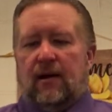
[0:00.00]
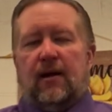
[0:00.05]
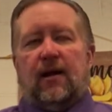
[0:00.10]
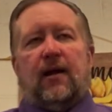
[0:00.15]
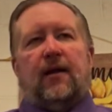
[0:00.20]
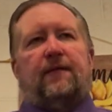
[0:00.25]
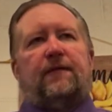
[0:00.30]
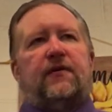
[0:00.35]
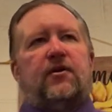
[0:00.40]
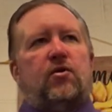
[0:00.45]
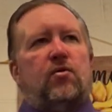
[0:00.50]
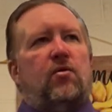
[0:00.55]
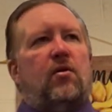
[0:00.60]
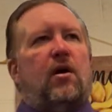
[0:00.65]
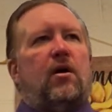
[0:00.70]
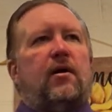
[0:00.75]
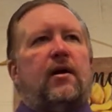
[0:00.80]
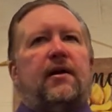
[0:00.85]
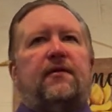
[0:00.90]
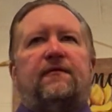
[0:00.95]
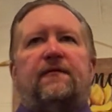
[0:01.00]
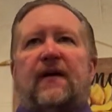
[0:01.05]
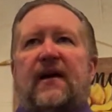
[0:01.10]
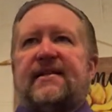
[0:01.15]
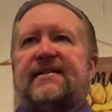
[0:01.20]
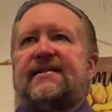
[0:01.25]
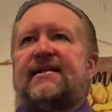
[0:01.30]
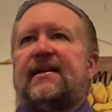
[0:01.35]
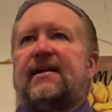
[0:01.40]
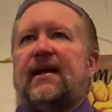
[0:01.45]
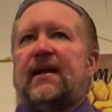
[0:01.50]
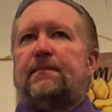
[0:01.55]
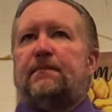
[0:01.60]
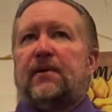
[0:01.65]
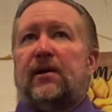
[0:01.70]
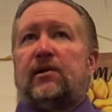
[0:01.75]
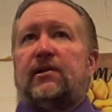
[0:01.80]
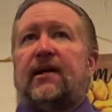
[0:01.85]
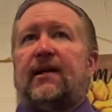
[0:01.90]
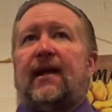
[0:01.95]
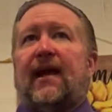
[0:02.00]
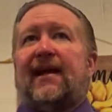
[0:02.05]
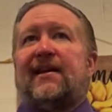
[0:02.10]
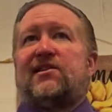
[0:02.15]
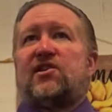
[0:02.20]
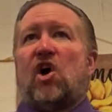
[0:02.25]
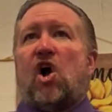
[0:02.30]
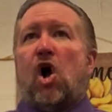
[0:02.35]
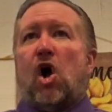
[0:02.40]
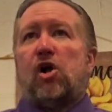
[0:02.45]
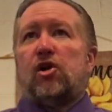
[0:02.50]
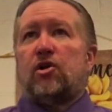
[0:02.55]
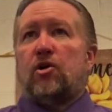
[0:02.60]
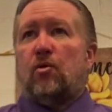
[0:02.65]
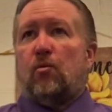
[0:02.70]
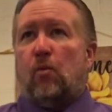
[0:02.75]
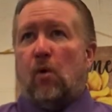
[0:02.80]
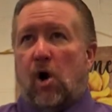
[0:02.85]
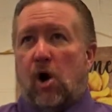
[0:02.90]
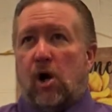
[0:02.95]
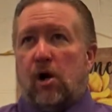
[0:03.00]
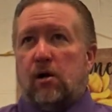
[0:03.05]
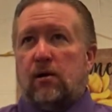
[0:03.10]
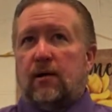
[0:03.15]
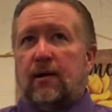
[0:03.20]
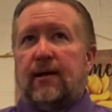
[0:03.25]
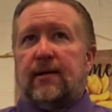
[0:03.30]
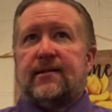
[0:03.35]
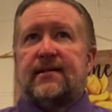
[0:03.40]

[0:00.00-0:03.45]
If you are invested in building a taller wall